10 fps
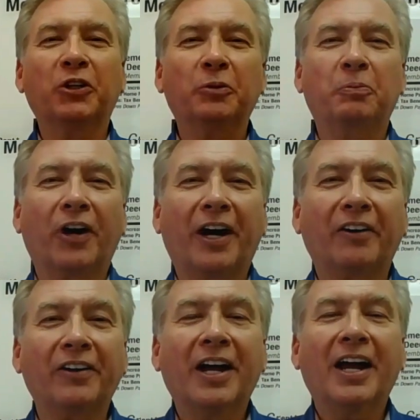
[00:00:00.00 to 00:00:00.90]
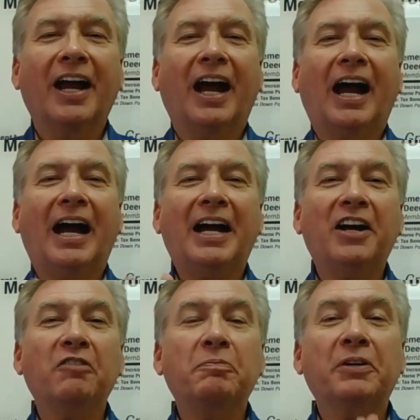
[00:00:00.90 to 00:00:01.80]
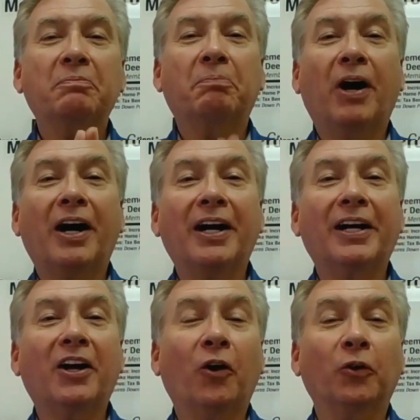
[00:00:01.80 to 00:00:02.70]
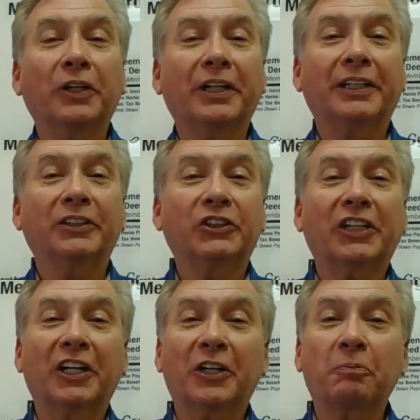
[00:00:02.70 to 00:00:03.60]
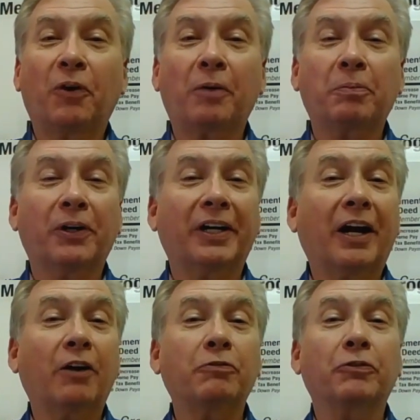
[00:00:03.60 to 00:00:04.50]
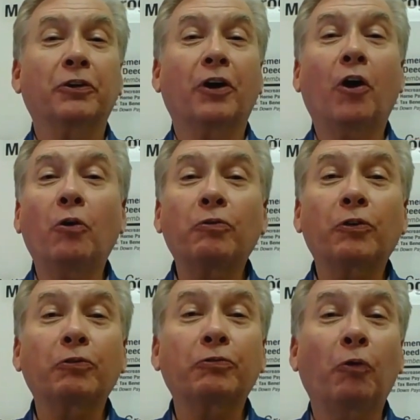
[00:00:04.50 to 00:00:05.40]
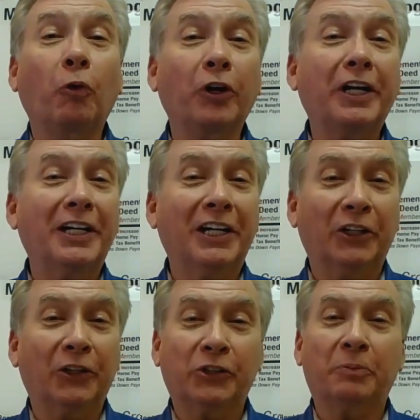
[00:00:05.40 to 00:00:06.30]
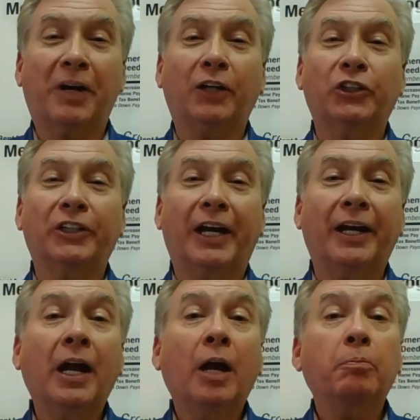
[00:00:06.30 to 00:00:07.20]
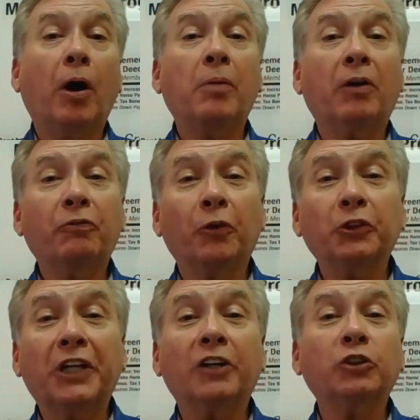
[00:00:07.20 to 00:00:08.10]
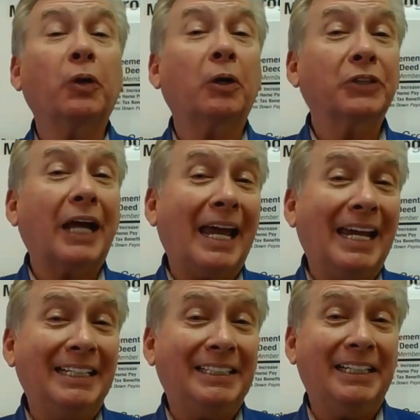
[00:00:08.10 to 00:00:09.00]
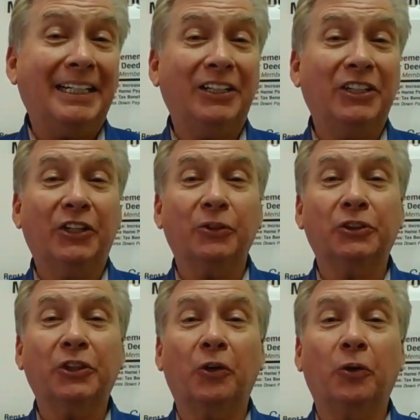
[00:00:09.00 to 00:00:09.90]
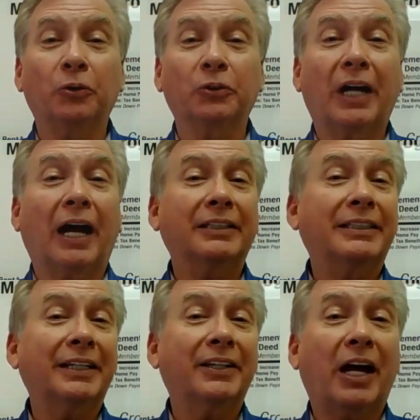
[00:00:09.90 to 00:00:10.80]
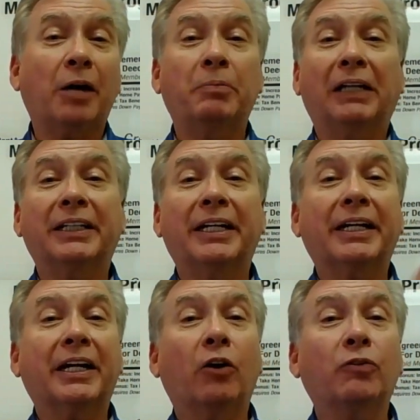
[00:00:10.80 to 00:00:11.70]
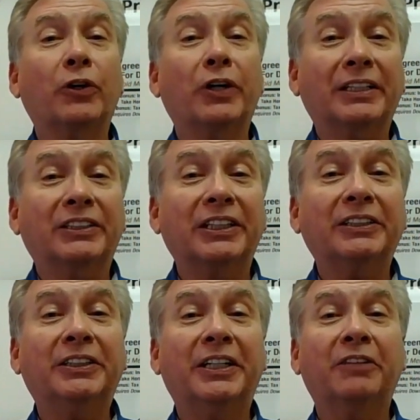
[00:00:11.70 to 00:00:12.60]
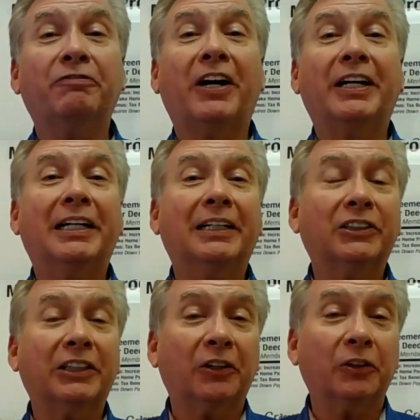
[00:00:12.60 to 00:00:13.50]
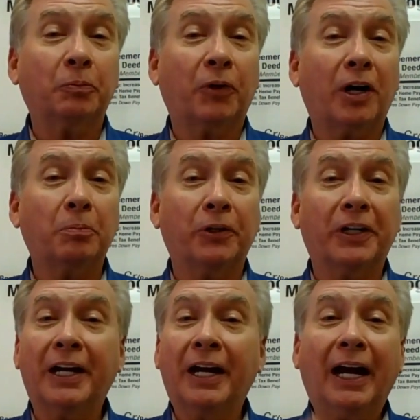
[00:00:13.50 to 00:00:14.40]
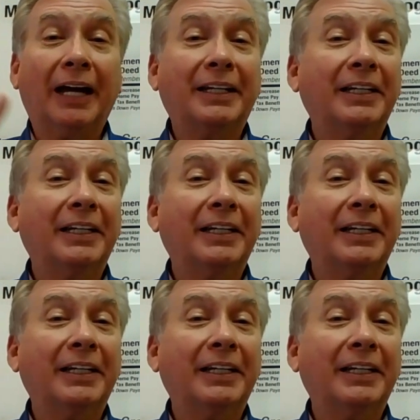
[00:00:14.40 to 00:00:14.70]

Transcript: Lou Brown. I have been buying, holding, and selling property now for over forty years. Imagine that. Bought my first house when I was eighteen years old. I did that by taking over existing financing on the property. I